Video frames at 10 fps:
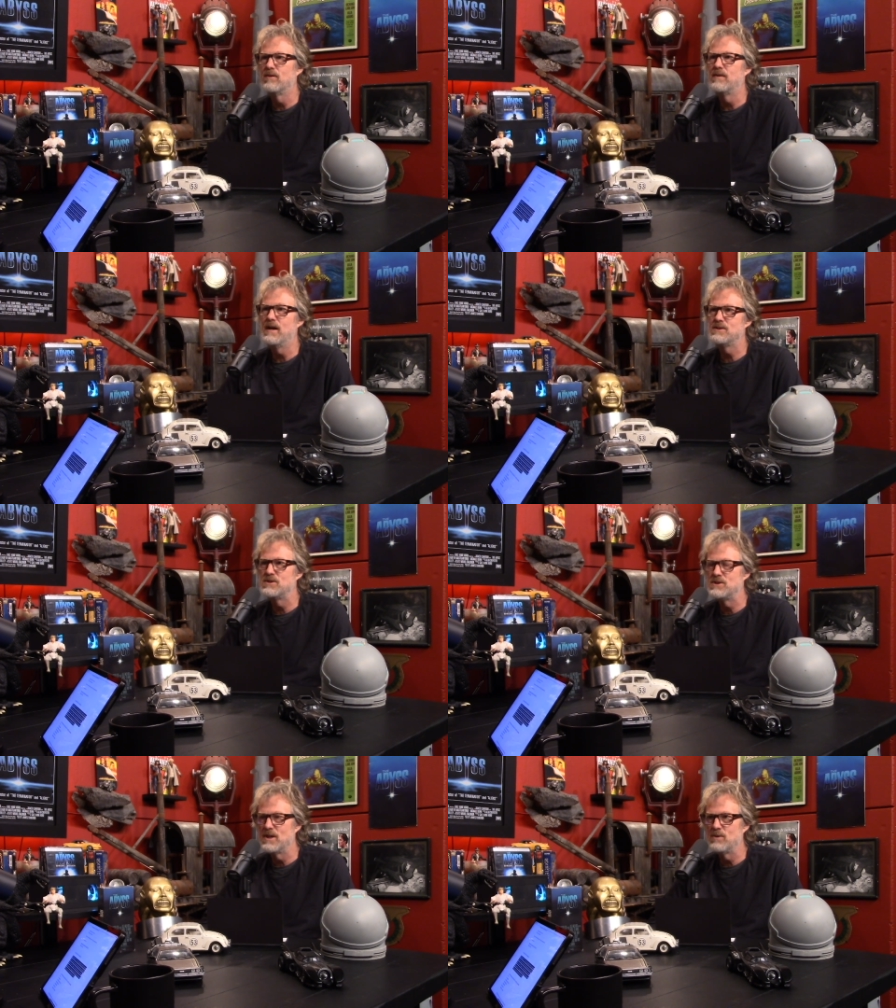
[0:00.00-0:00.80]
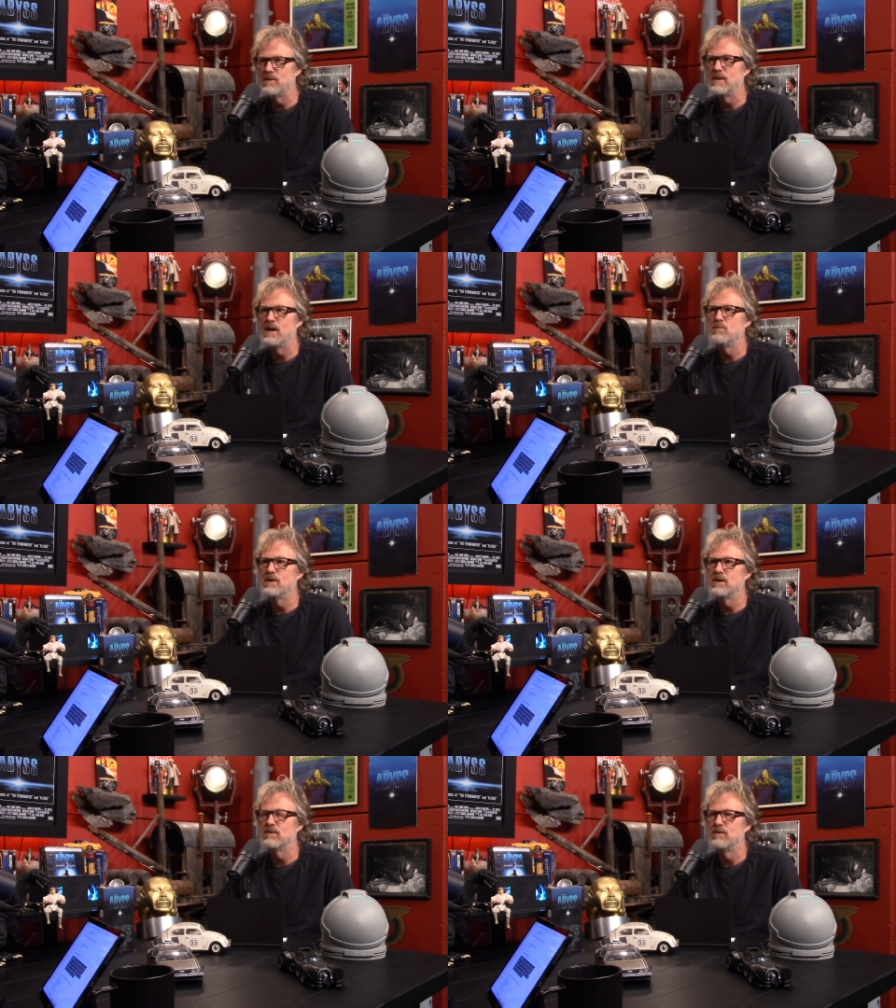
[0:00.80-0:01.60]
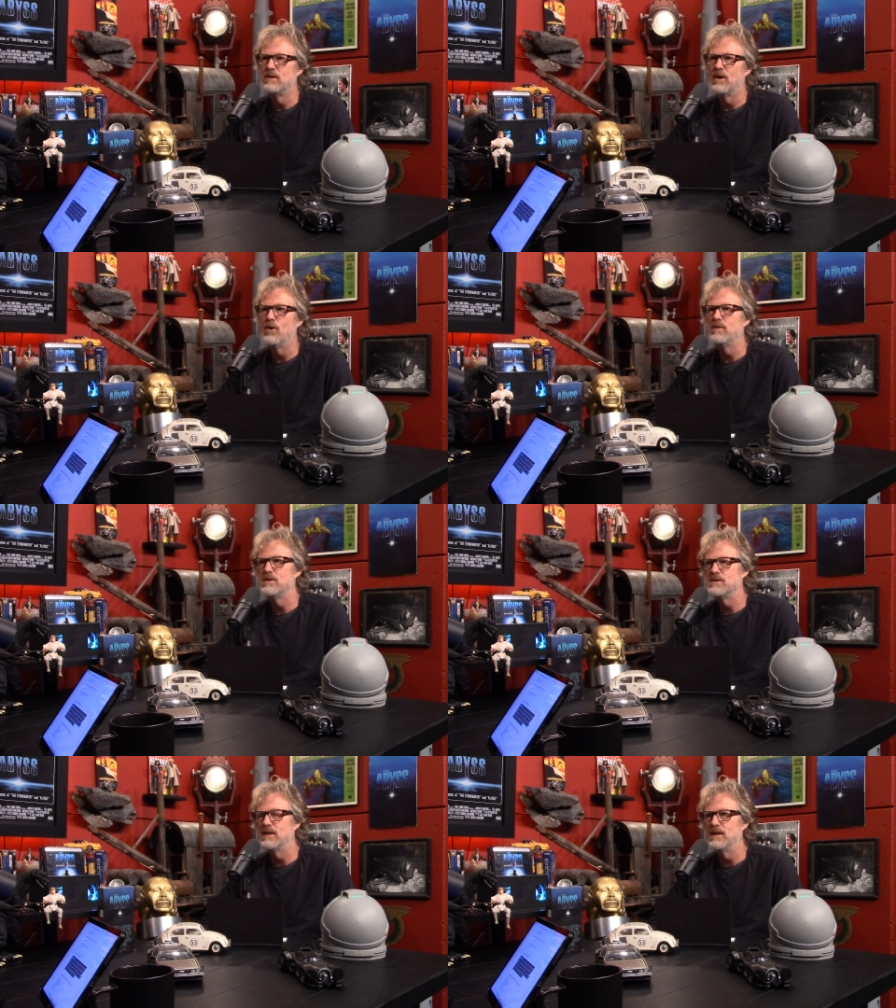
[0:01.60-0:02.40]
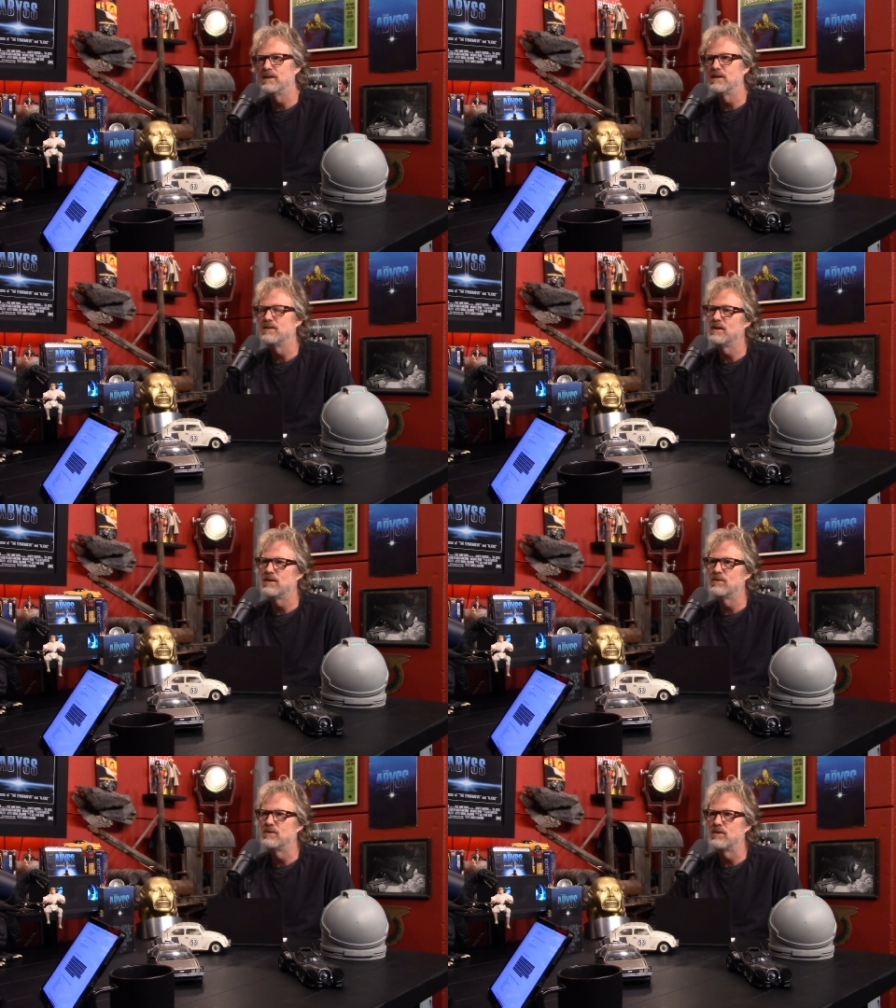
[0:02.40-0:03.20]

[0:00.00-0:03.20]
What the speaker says: That's the shot with that model. Oh, there's the alien towers.